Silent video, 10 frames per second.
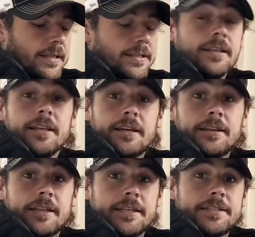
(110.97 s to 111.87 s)
something that
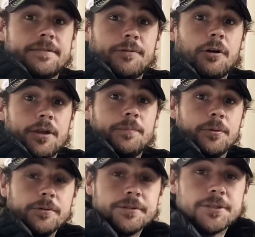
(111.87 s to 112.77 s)
I think is very
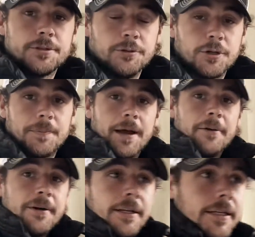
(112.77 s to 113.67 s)
important to talk
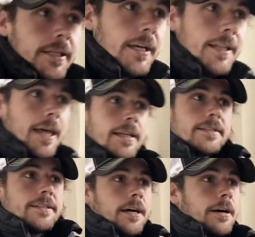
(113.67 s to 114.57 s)
about, and
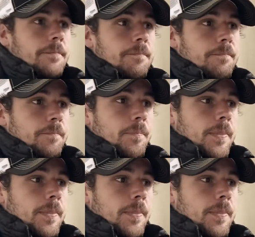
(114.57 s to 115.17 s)
that's um,